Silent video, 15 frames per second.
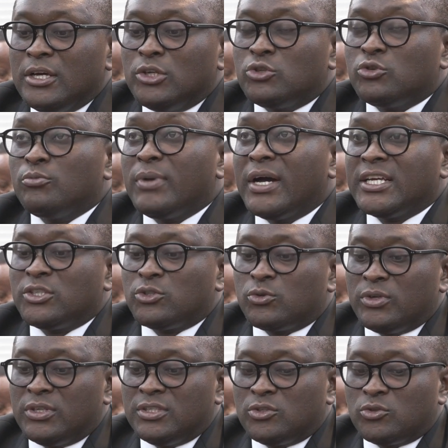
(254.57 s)
to March
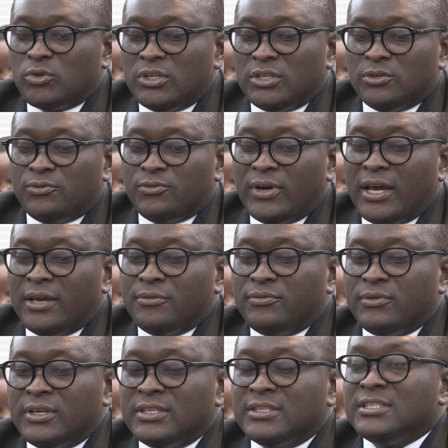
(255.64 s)
2025,
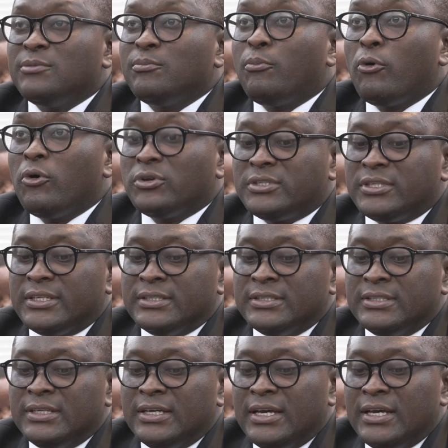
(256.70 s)
has imported